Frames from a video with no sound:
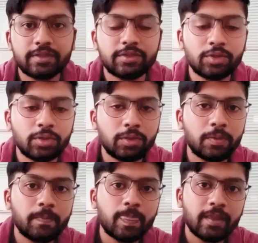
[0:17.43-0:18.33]

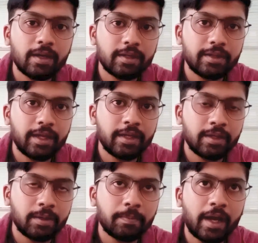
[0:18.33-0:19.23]
So then
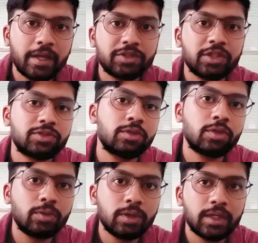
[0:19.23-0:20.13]
I searched on
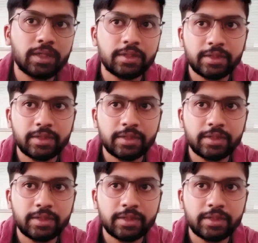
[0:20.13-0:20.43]
the Google